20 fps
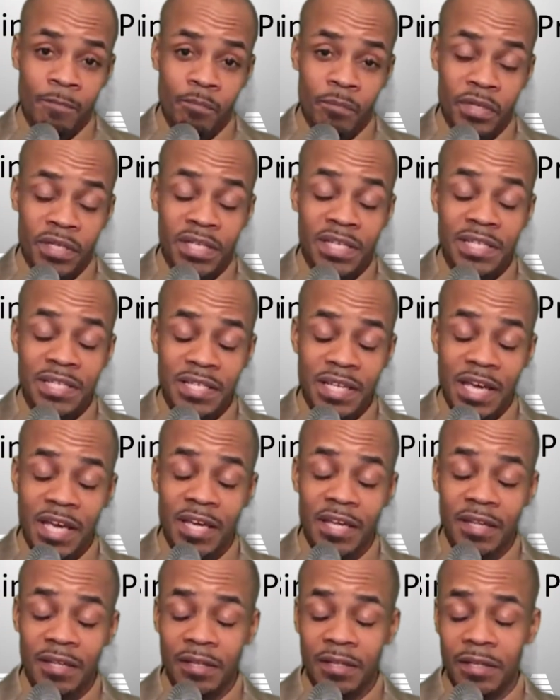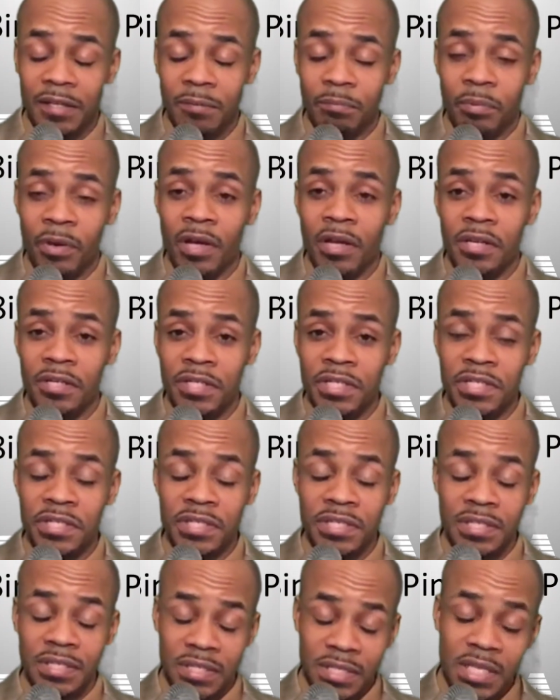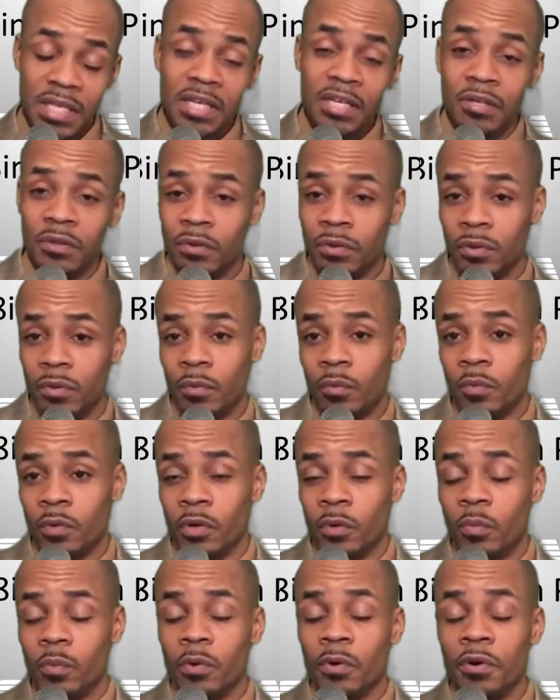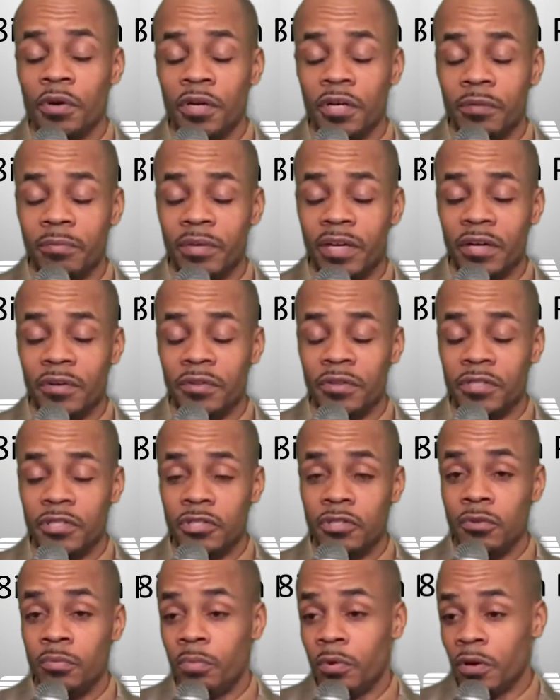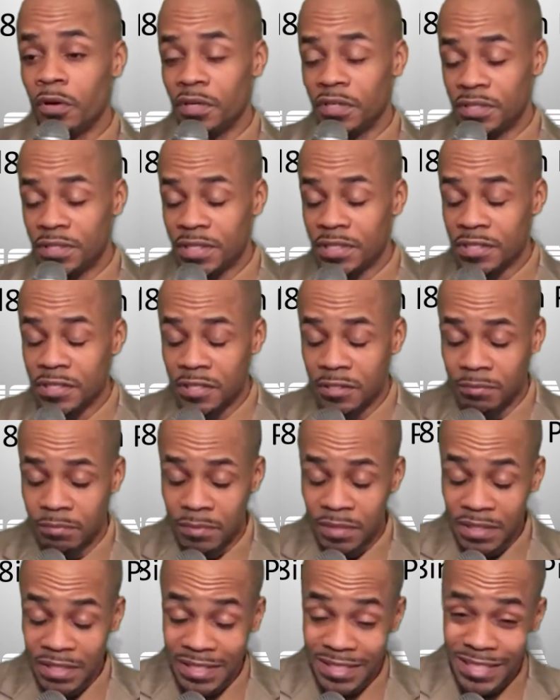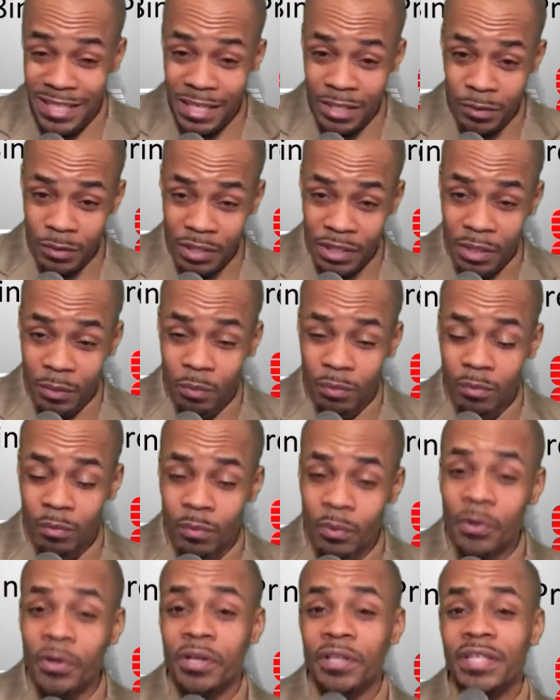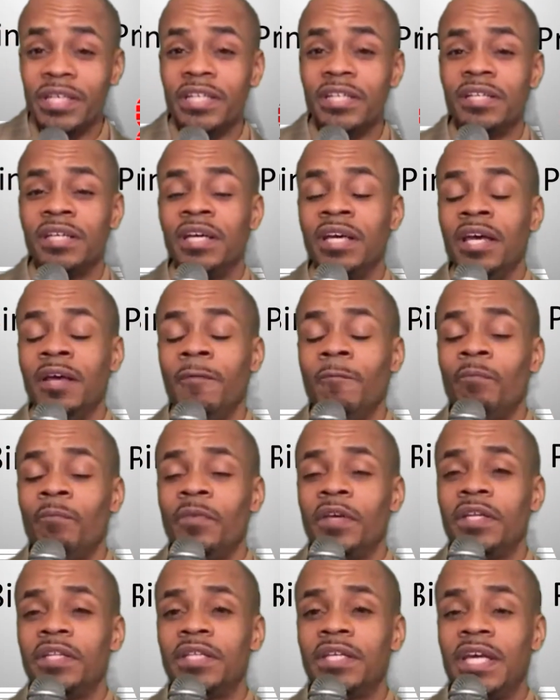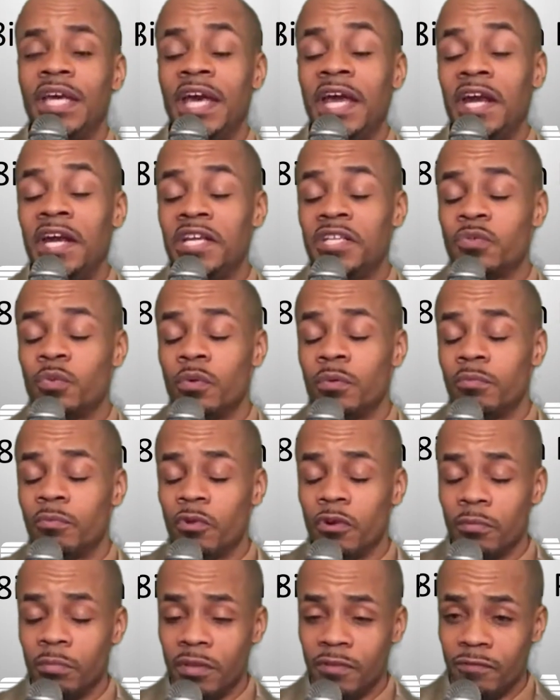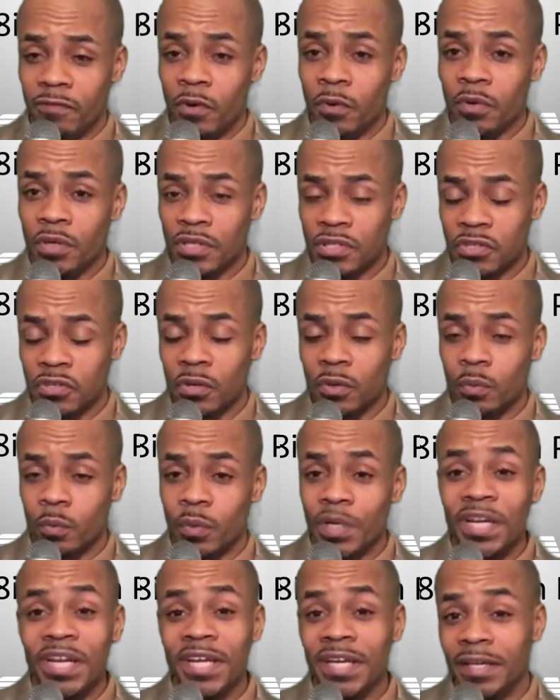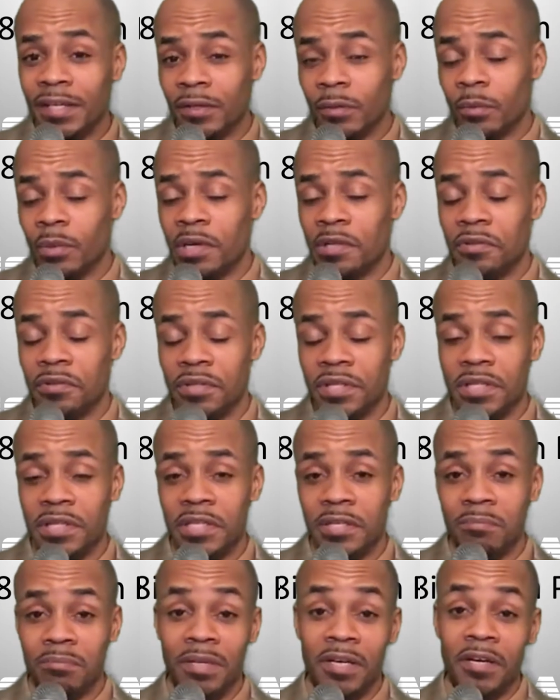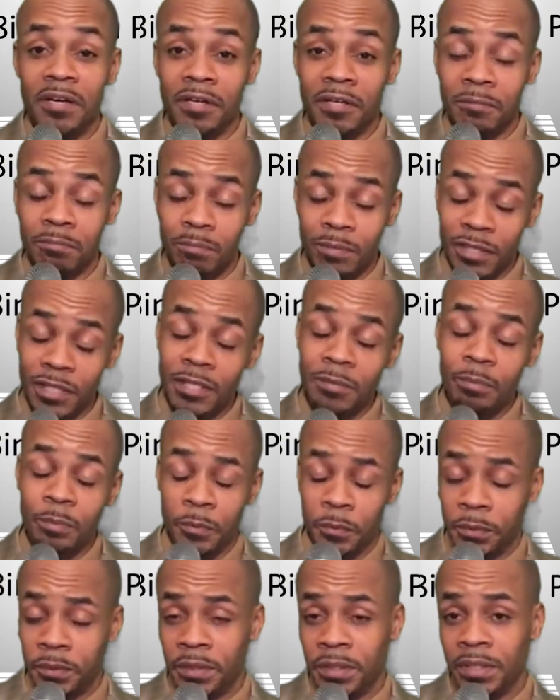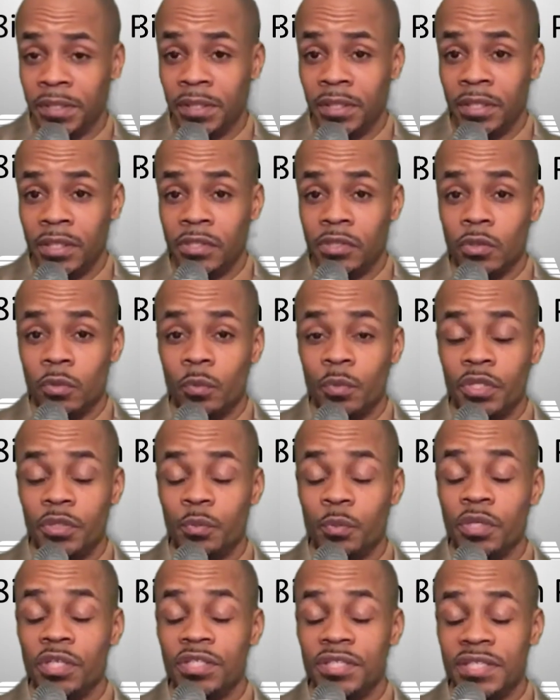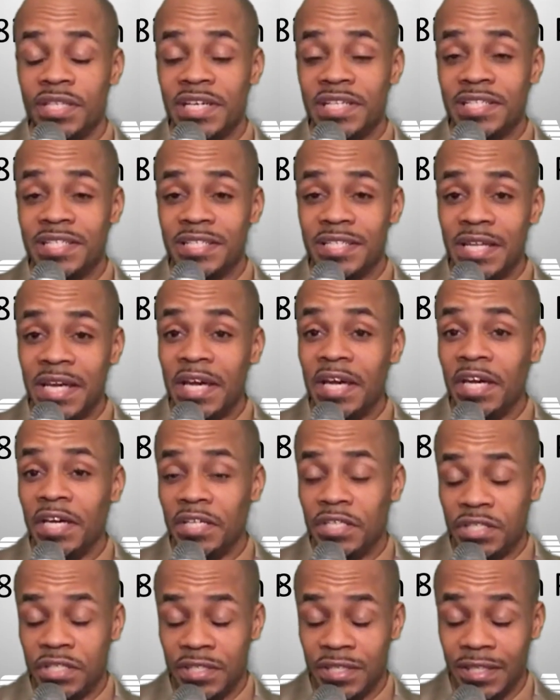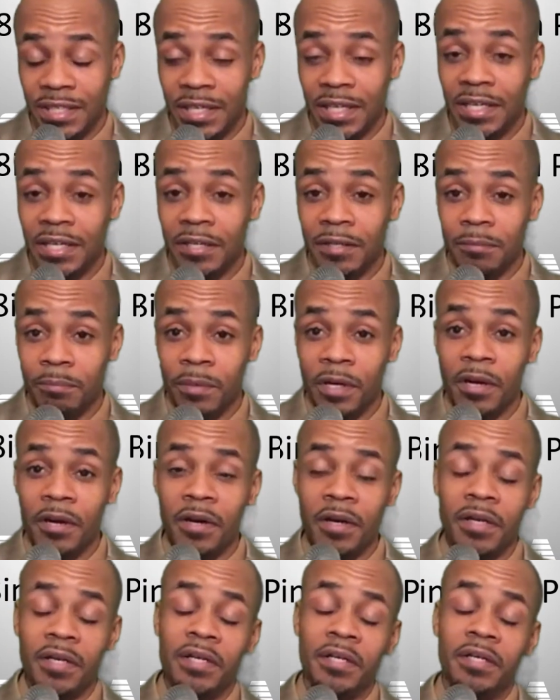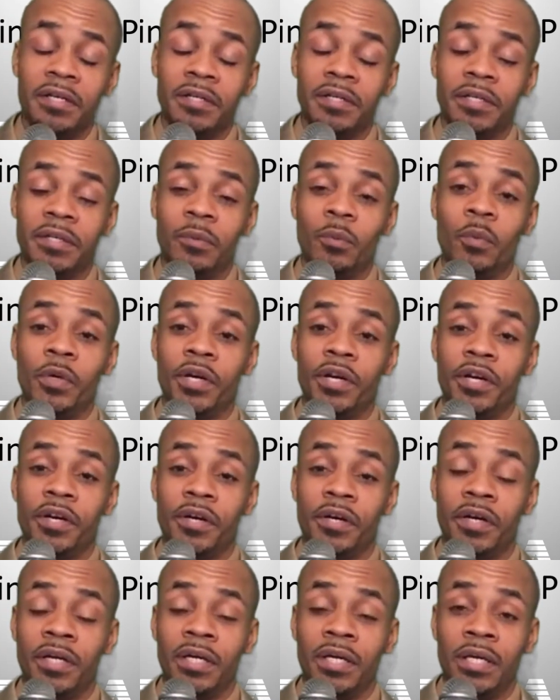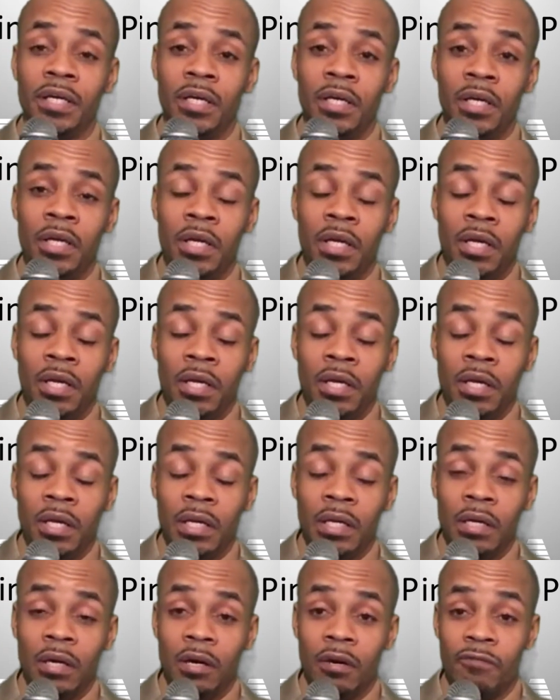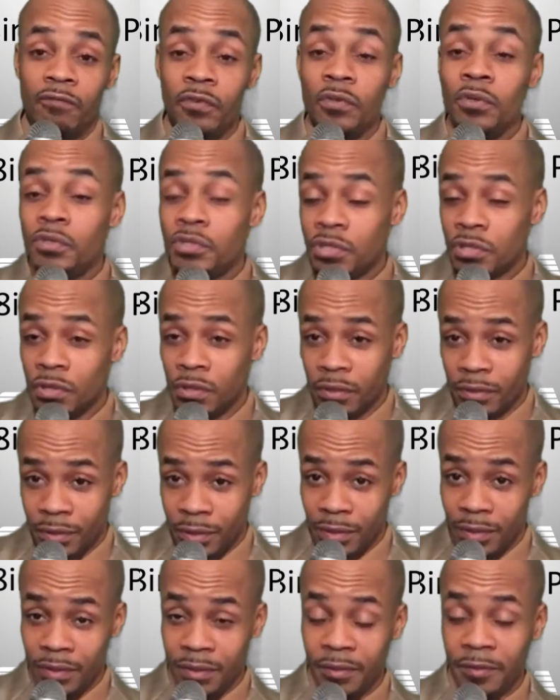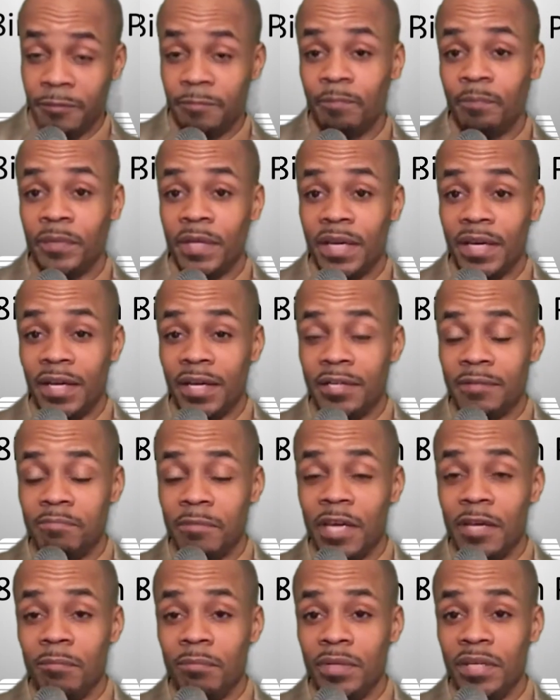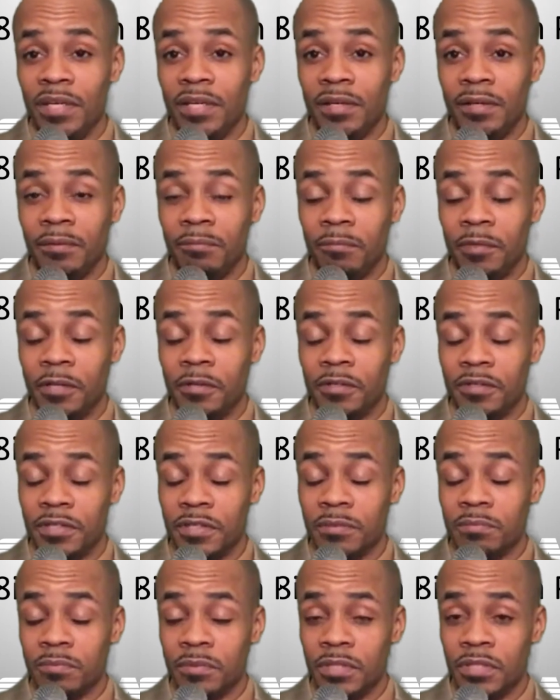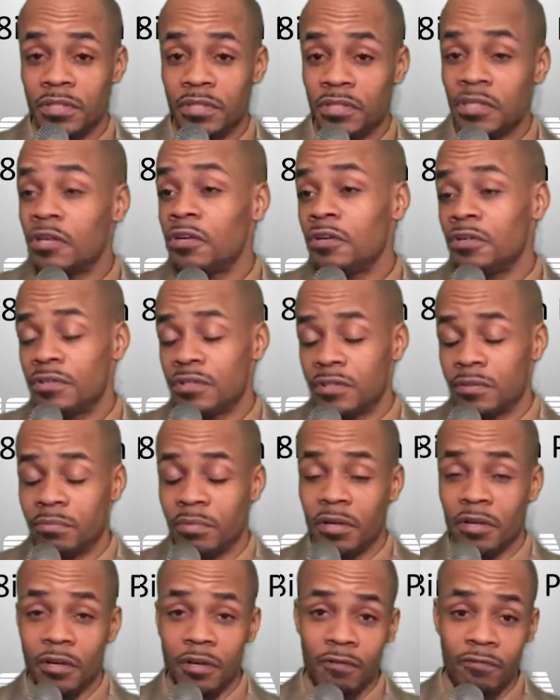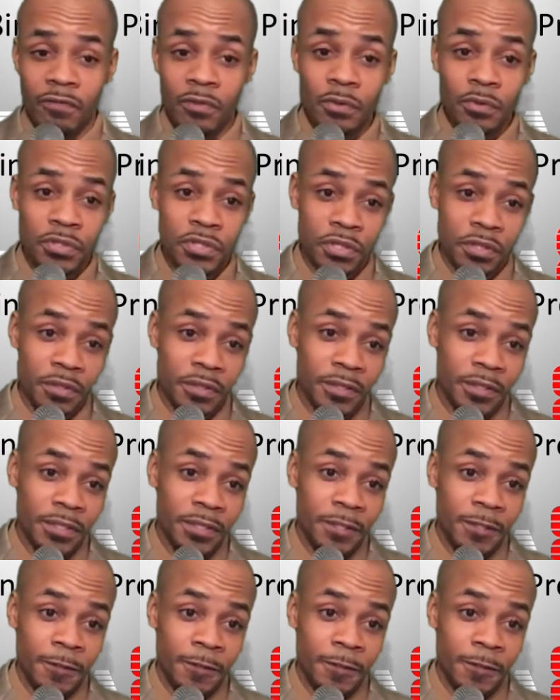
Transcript: But politicians then were worried about the two-party systems, and they were worried that the candidates would more be focused on winning rather than the American people. So we've reached that stage in America where our future, maybe there is some concerns about our future.